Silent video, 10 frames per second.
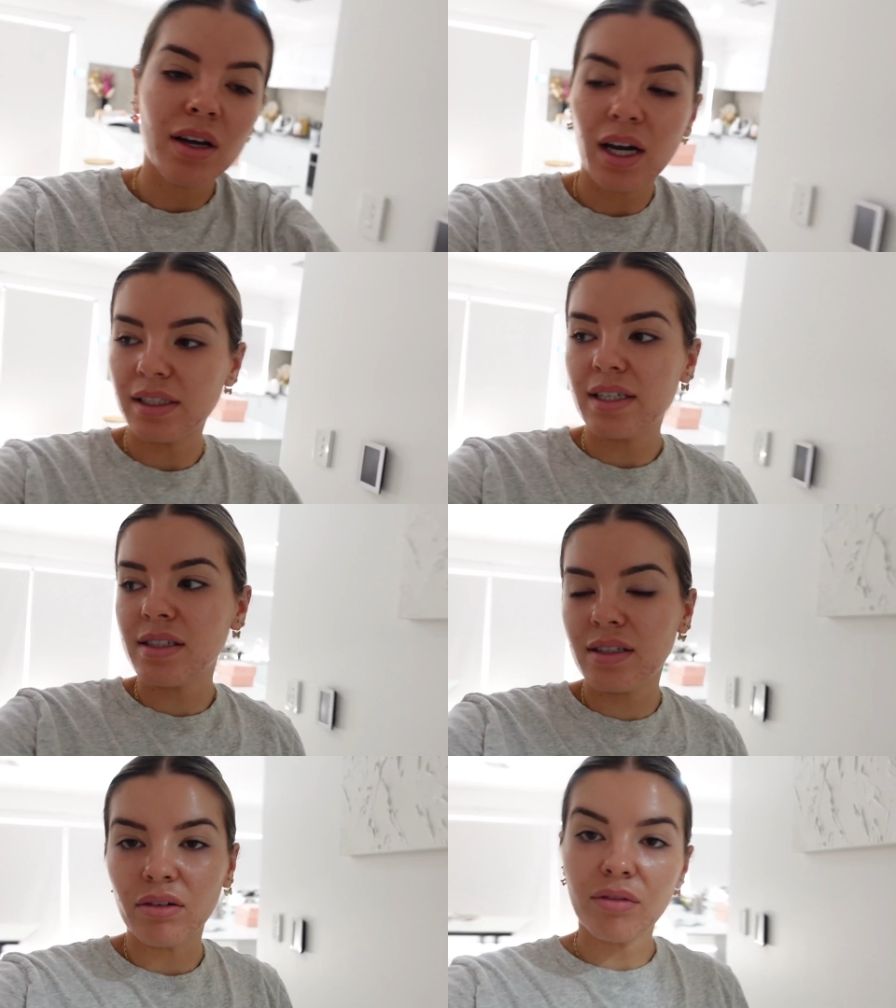unless
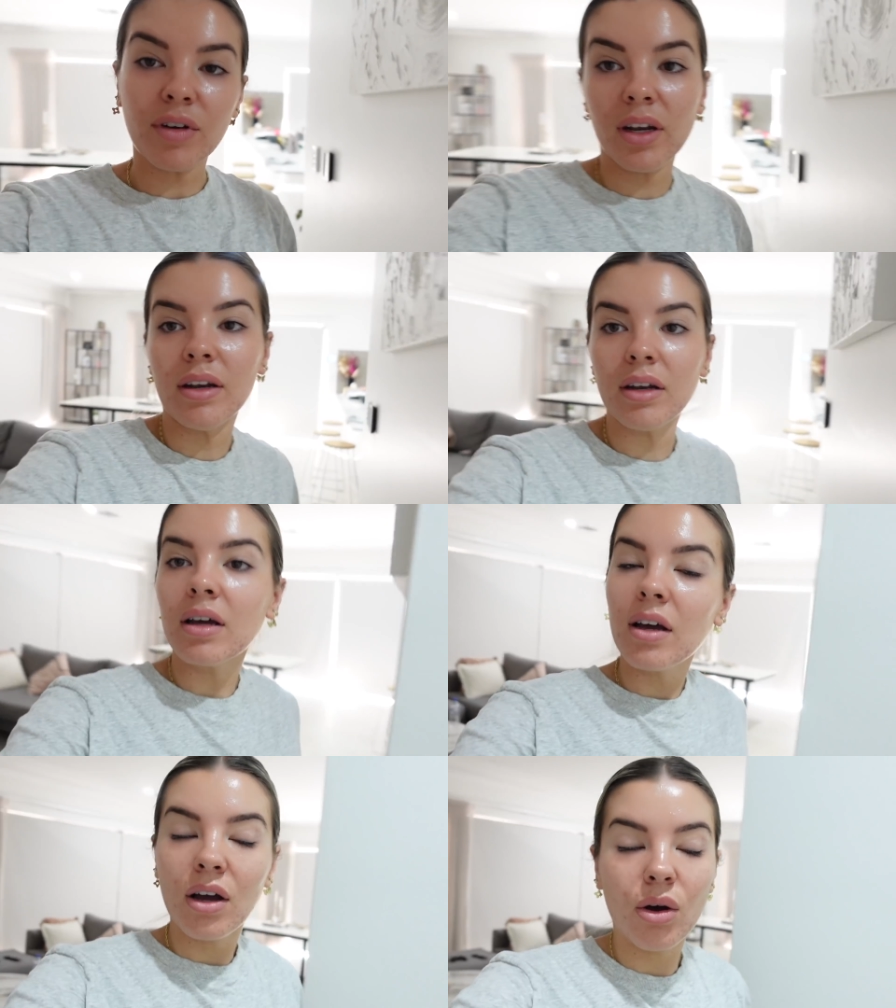it didn't fit in
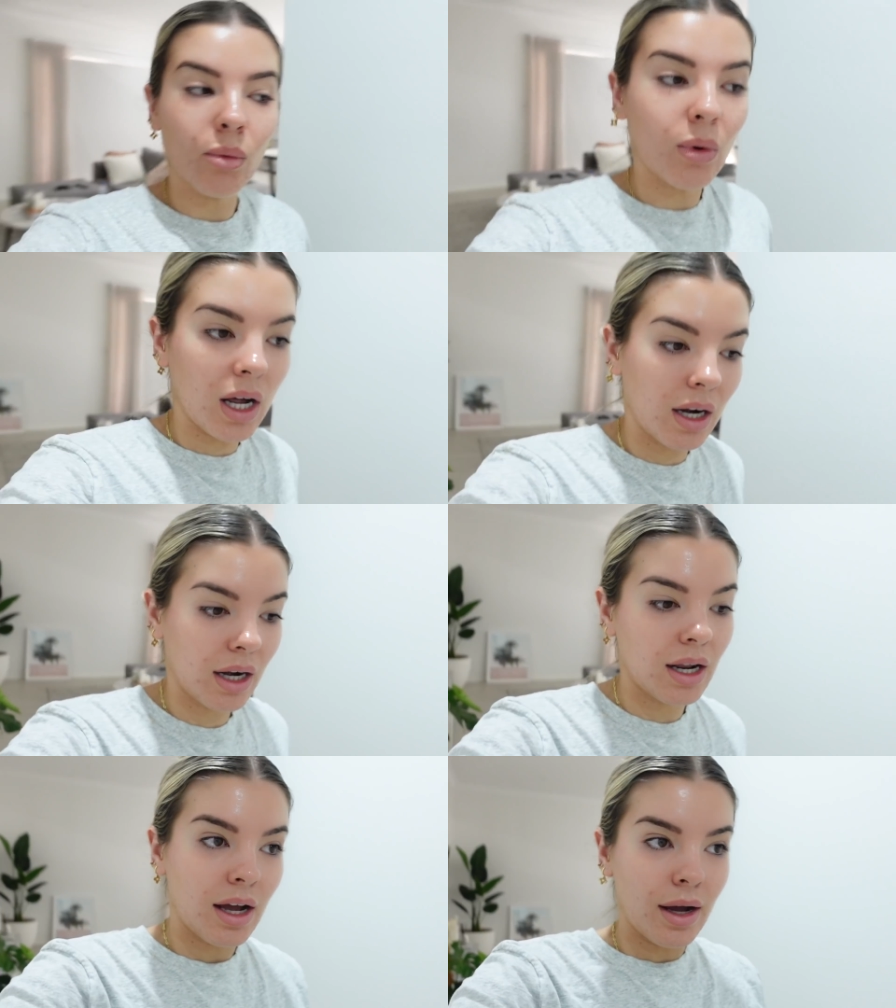
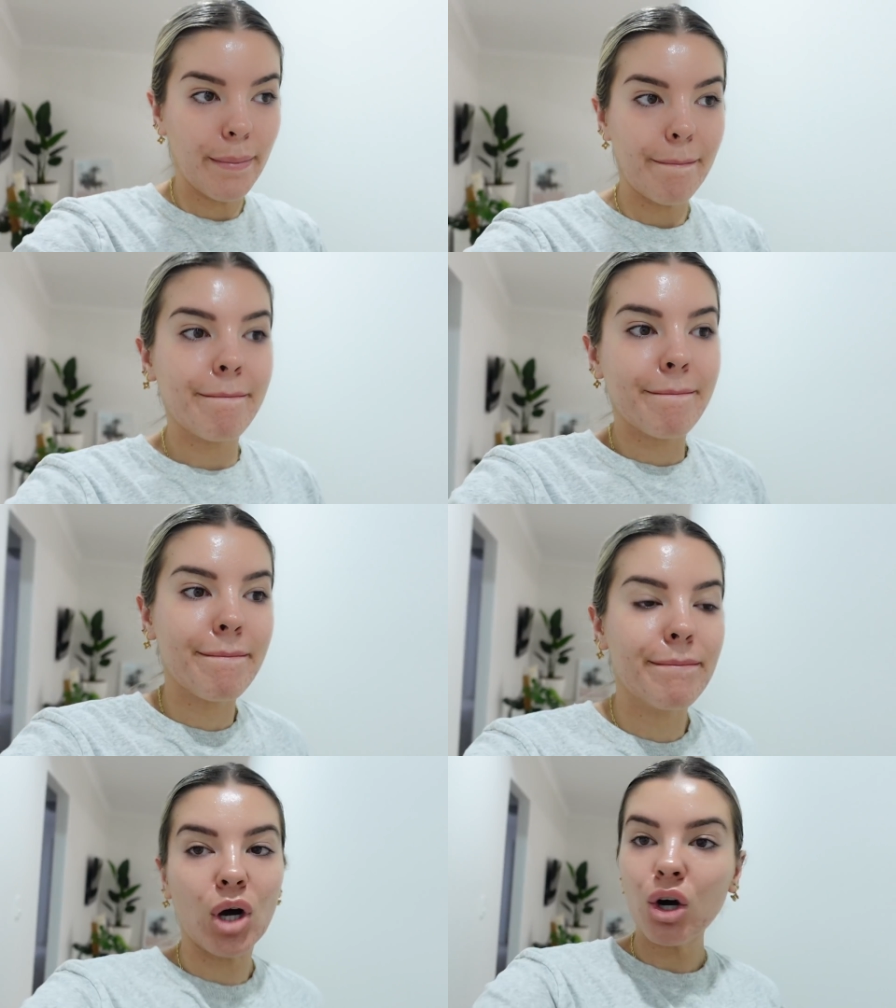one
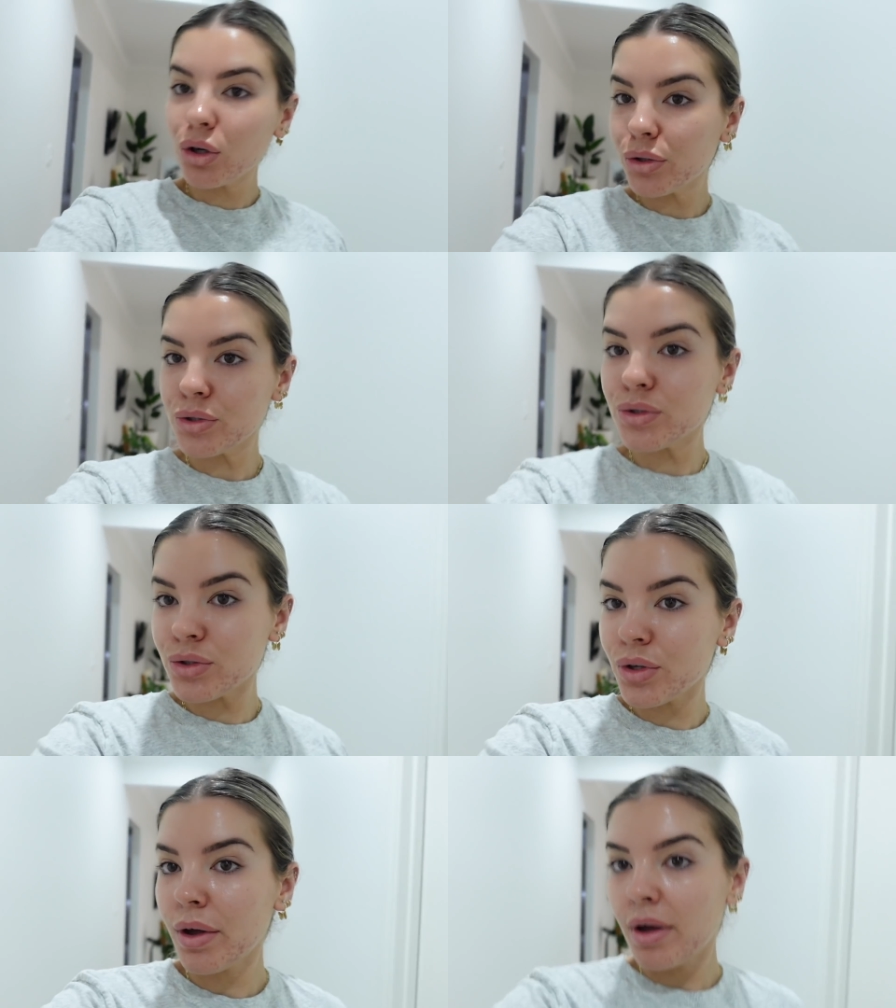box.